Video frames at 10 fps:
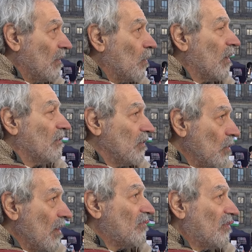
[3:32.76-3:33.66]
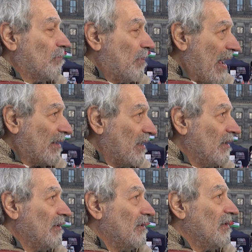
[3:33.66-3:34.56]
where the U.S. is
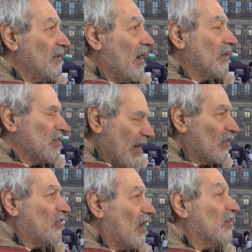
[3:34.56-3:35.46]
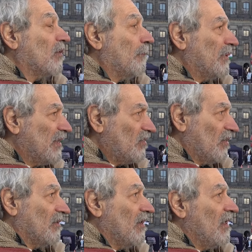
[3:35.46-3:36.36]
backing a genocide, is
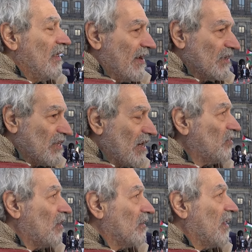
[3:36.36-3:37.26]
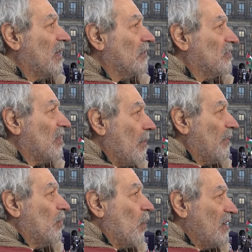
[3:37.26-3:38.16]
complicit in a genocide that they could
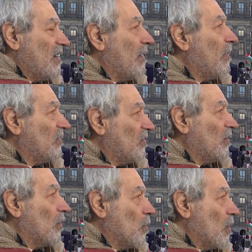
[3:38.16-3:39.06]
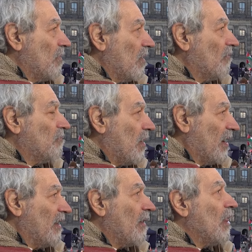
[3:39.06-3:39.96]
stop in one day by saying no more
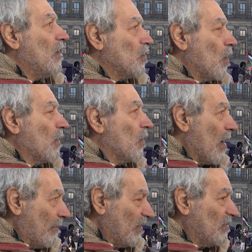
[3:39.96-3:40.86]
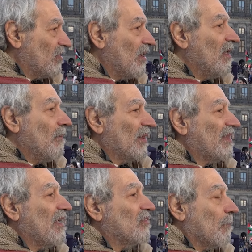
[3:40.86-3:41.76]
money, no more weapons, but
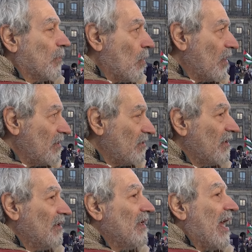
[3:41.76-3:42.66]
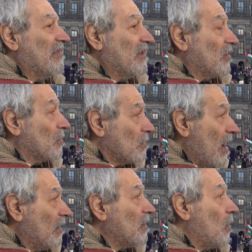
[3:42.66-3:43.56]
they support it. And there's a
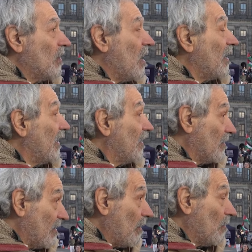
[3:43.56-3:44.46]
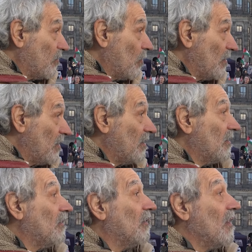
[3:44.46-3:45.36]
trial going on in California,
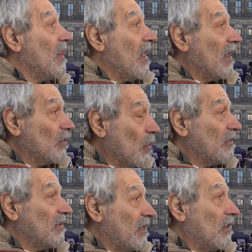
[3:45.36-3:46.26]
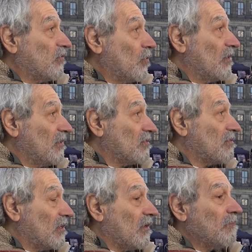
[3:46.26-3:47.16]
in the Northern California
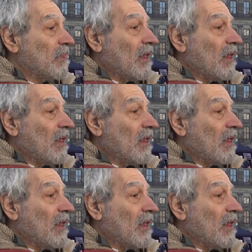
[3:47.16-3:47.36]
district